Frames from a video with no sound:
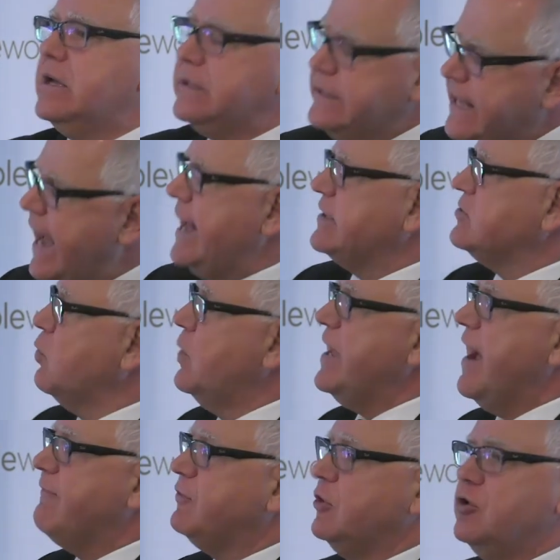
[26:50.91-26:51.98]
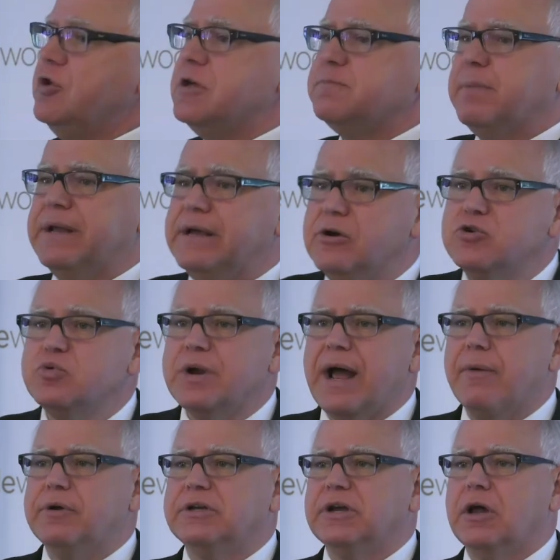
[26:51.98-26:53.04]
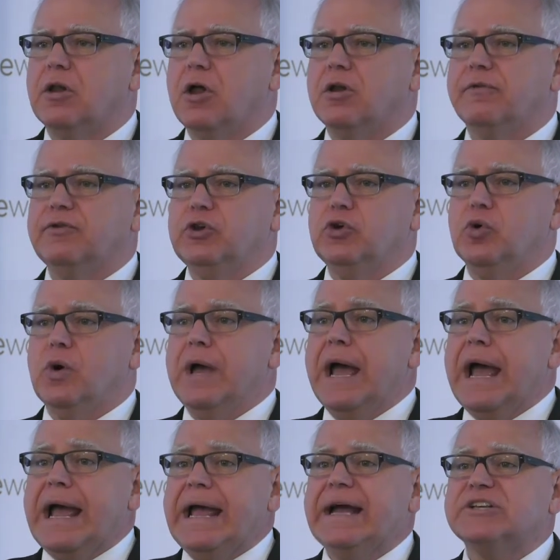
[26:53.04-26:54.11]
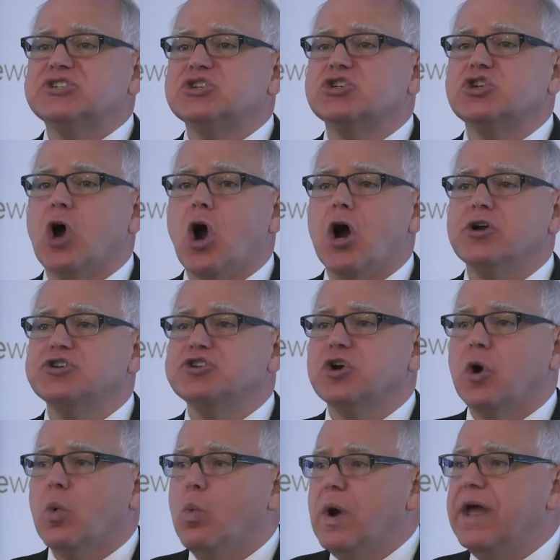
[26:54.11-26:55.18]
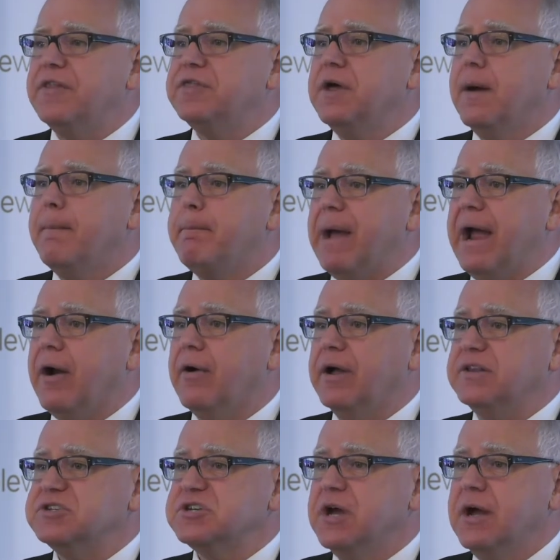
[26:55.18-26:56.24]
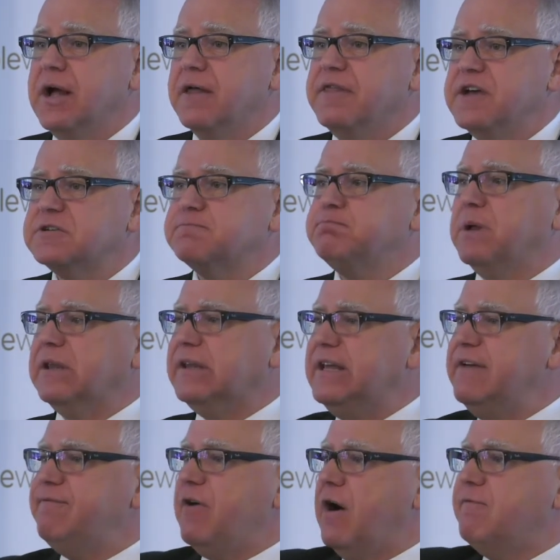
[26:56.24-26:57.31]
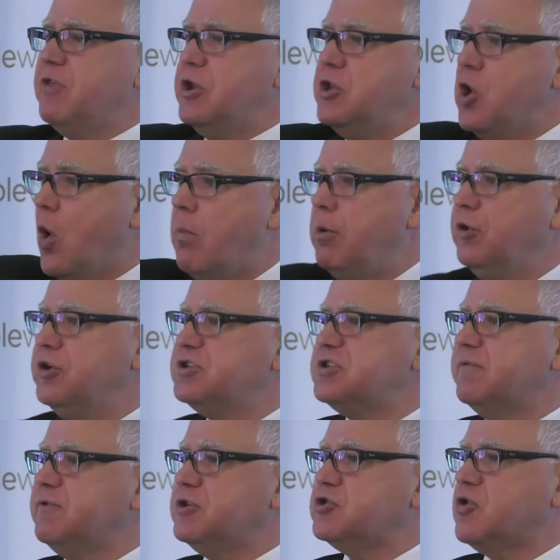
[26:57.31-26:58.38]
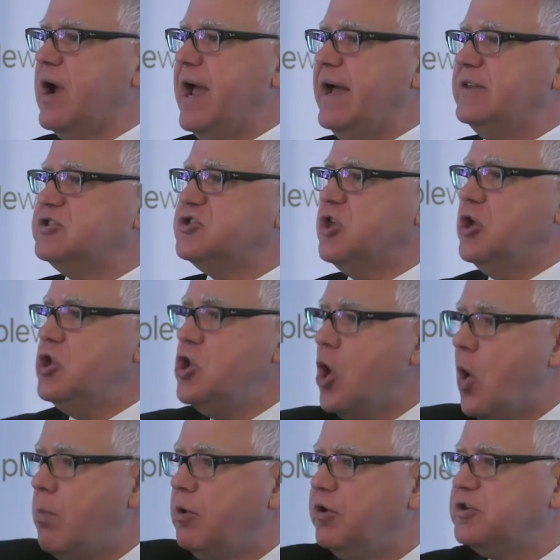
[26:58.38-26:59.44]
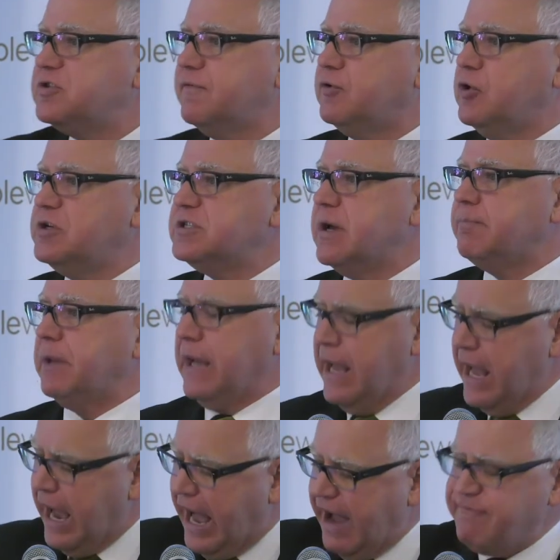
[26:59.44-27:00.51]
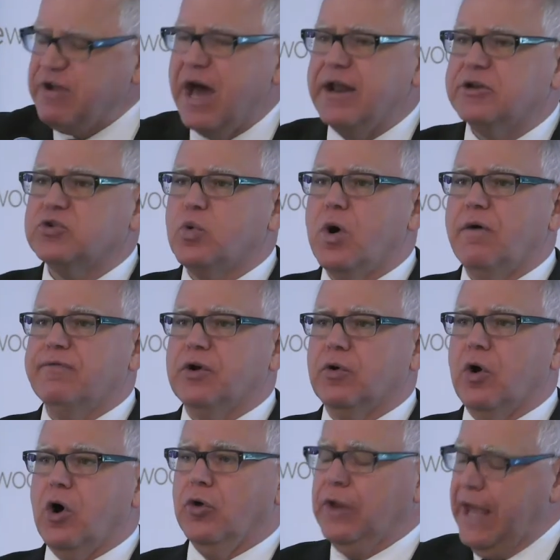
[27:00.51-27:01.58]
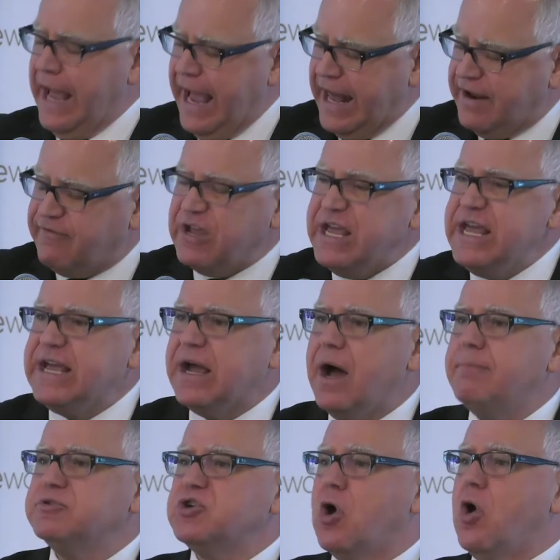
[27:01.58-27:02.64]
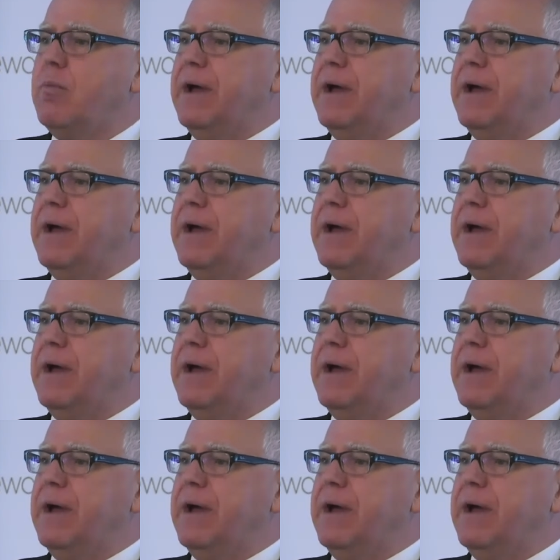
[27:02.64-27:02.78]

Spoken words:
Yes, we have to do this, but here's what I would tell all of you. It starts with parents. This belief of the nobleness of the trades, the nobleness of doing something. I've got a 12-year-old, and if he comes home